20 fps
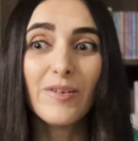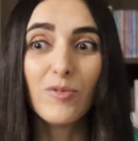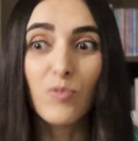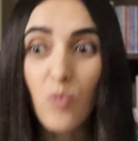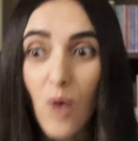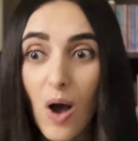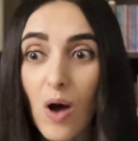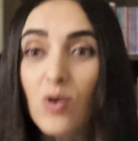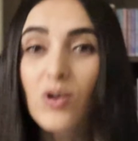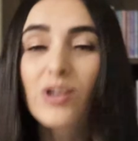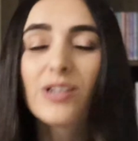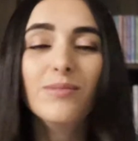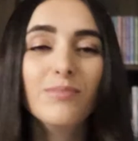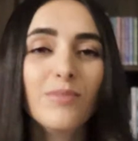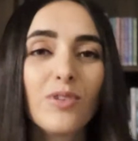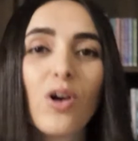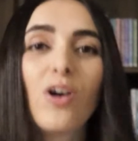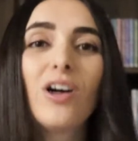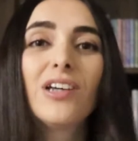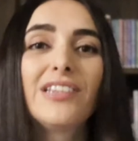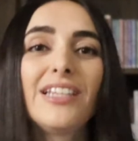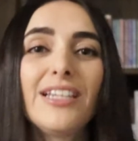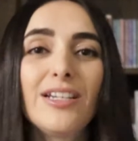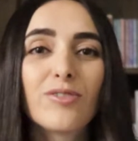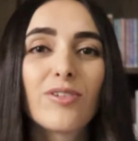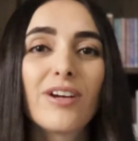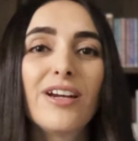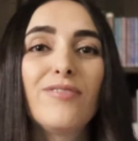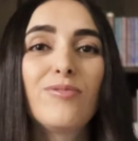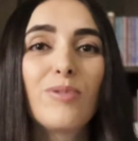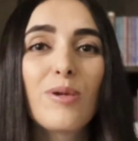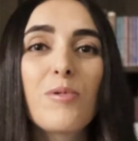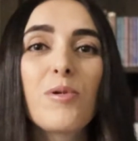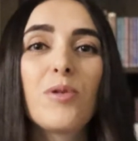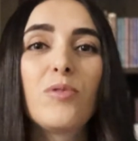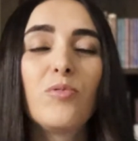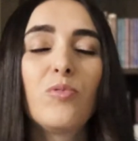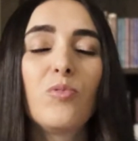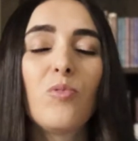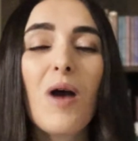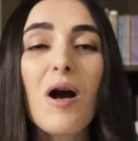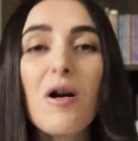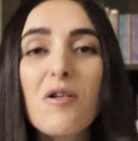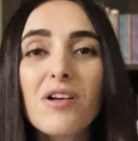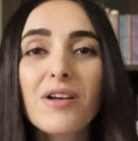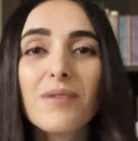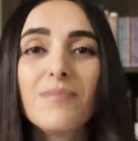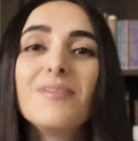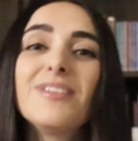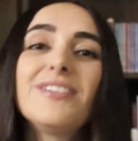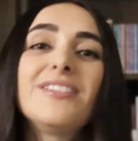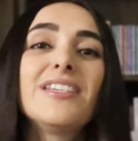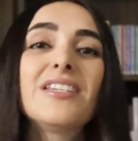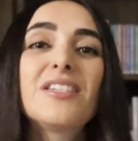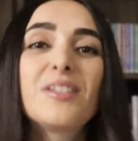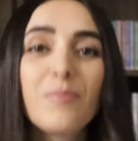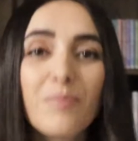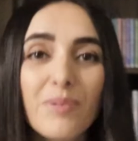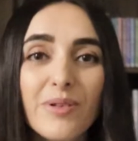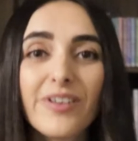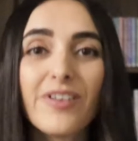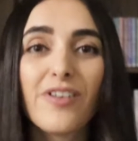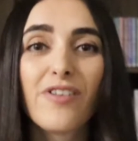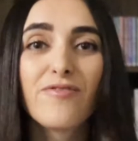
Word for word: welcome godly grief. We would welcome the discipline